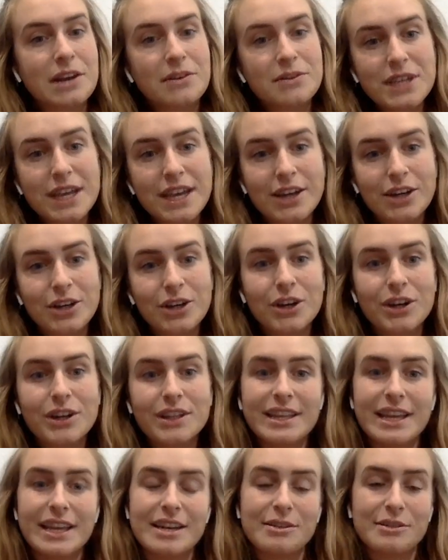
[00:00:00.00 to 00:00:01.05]
you know,
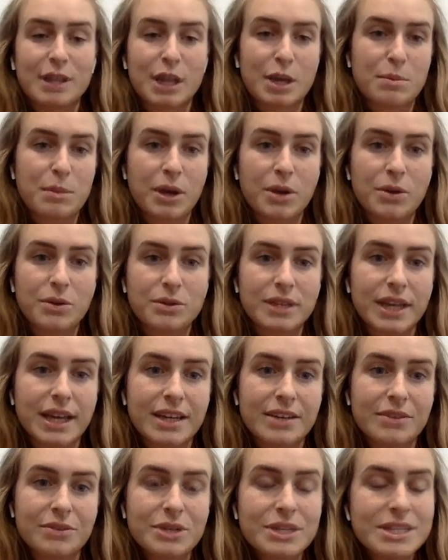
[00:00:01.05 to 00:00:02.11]
self-tanner and then like my
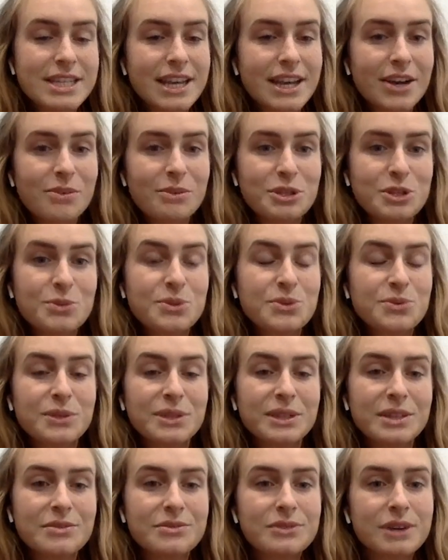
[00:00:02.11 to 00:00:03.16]
own line of retail, which
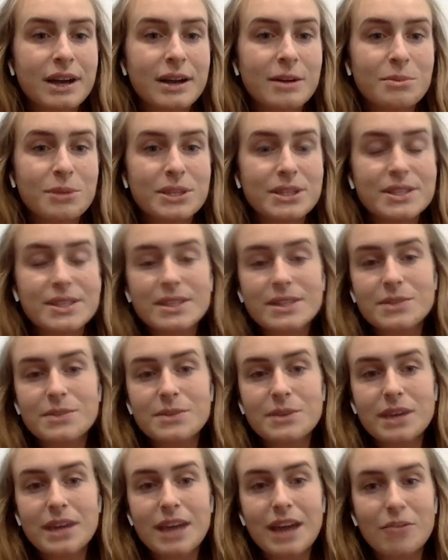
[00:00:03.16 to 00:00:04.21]
was really fun. But
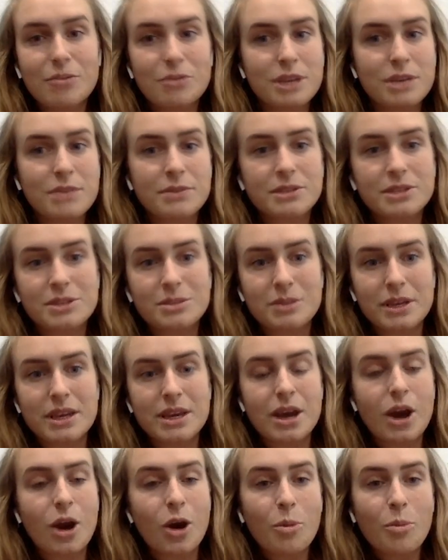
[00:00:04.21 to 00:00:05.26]
since we have been able to
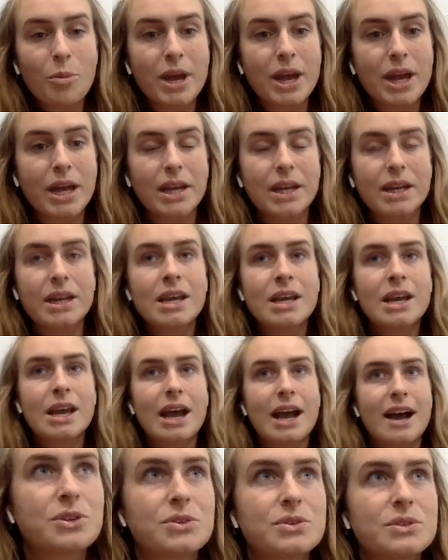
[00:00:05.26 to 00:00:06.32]
be open
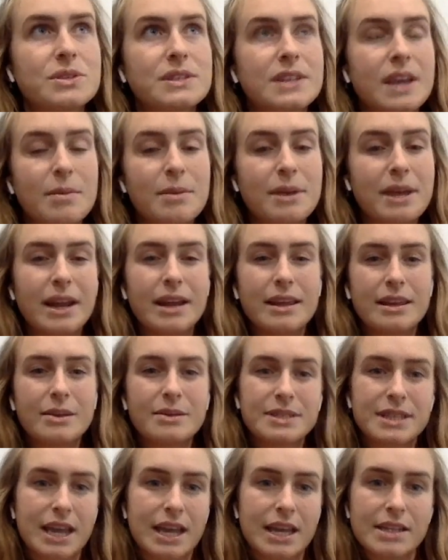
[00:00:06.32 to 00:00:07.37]
after those, I mean,
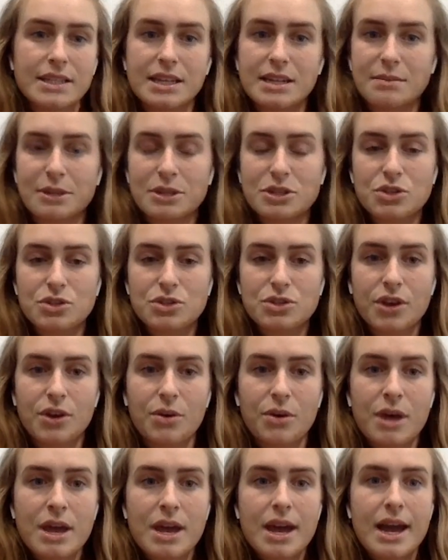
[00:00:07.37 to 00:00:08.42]
I think it was like 18 months or
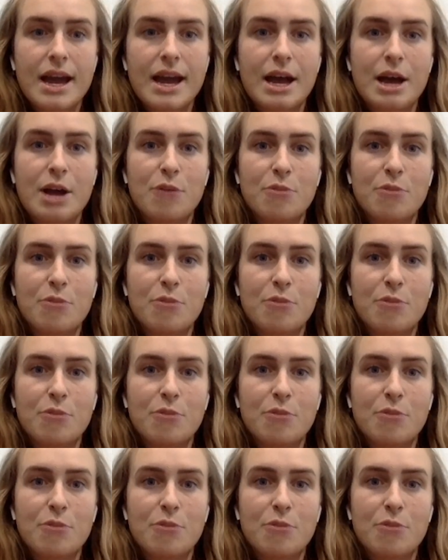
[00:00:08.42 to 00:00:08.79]
so,